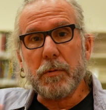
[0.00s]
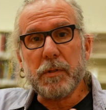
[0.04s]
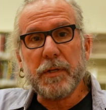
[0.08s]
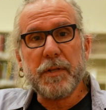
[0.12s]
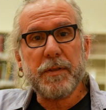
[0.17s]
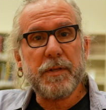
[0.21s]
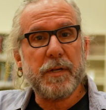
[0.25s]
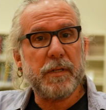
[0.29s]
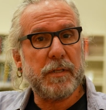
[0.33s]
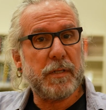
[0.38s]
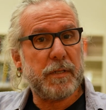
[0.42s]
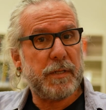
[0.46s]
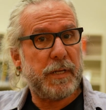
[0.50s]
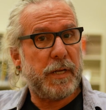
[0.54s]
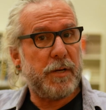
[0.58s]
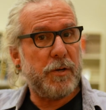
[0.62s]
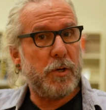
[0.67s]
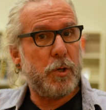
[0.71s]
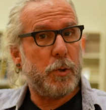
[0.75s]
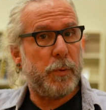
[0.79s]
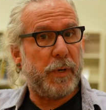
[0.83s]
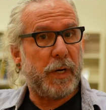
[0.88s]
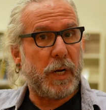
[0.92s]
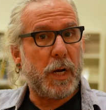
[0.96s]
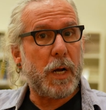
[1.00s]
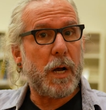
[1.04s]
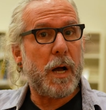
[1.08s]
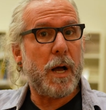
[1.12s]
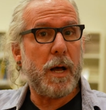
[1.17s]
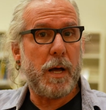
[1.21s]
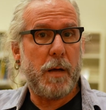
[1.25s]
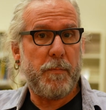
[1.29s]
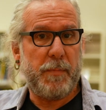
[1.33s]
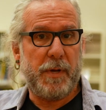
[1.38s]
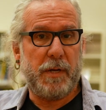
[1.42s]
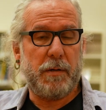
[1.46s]
only thing that they knew in
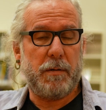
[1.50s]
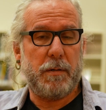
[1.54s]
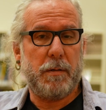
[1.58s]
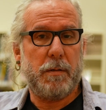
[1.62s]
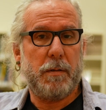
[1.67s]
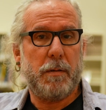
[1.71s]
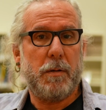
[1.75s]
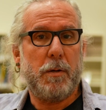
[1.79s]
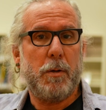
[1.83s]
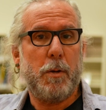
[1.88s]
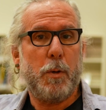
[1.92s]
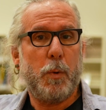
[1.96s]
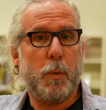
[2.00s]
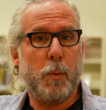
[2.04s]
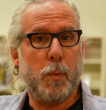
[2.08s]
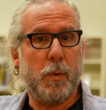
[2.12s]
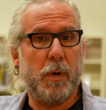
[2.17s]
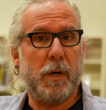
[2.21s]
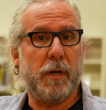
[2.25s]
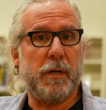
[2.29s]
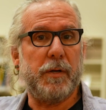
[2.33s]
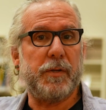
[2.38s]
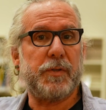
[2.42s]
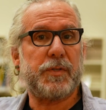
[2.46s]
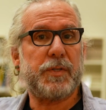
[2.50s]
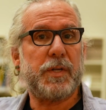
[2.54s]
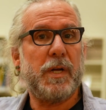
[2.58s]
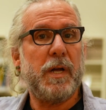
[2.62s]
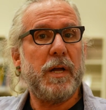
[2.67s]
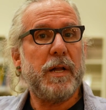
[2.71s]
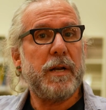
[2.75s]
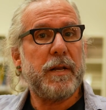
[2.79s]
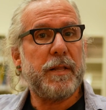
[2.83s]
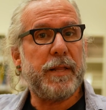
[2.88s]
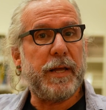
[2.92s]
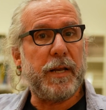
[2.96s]
common was
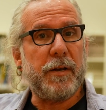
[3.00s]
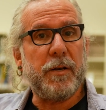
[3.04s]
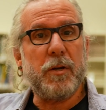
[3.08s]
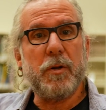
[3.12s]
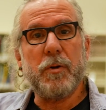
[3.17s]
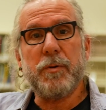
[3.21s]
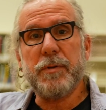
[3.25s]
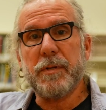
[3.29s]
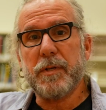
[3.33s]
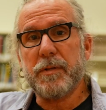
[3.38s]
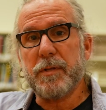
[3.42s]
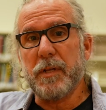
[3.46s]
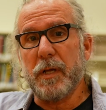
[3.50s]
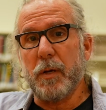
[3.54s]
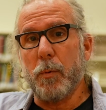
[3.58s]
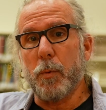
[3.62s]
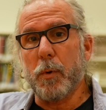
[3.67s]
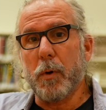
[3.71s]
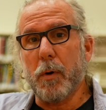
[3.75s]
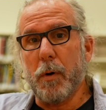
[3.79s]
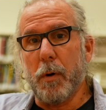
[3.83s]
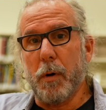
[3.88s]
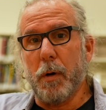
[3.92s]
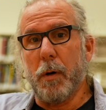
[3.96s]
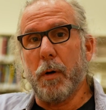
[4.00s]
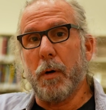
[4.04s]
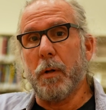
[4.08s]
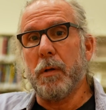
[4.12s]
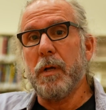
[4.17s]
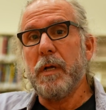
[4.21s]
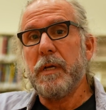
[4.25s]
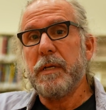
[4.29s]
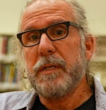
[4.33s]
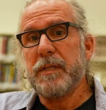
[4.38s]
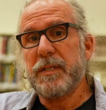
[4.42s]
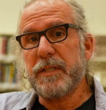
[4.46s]
they knew that they were
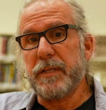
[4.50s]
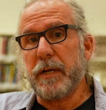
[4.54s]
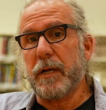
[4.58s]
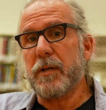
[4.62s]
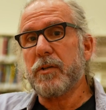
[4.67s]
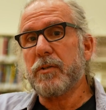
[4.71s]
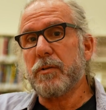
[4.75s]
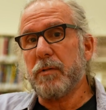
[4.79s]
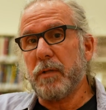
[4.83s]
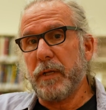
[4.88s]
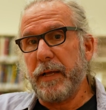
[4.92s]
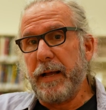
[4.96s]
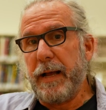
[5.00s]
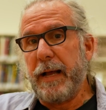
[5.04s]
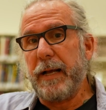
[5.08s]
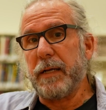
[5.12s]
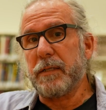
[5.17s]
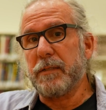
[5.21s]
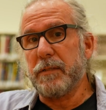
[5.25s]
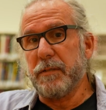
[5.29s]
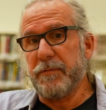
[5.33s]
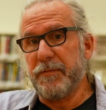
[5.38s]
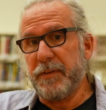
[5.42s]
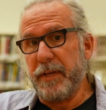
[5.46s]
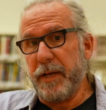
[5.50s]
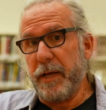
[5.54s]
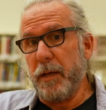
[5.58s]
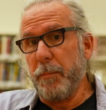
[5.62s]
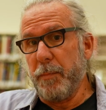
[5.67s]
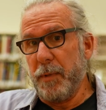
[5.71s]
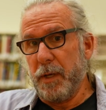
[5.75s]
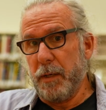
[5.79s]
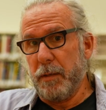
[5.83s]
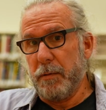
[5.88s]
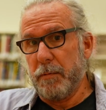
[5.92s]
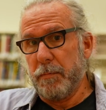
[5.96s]
all sexually active gay
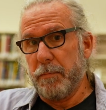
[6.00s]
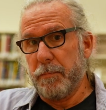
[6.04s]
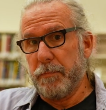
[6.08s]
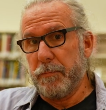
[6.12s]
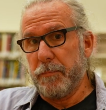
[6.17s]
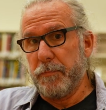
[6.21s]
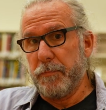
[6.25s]
men.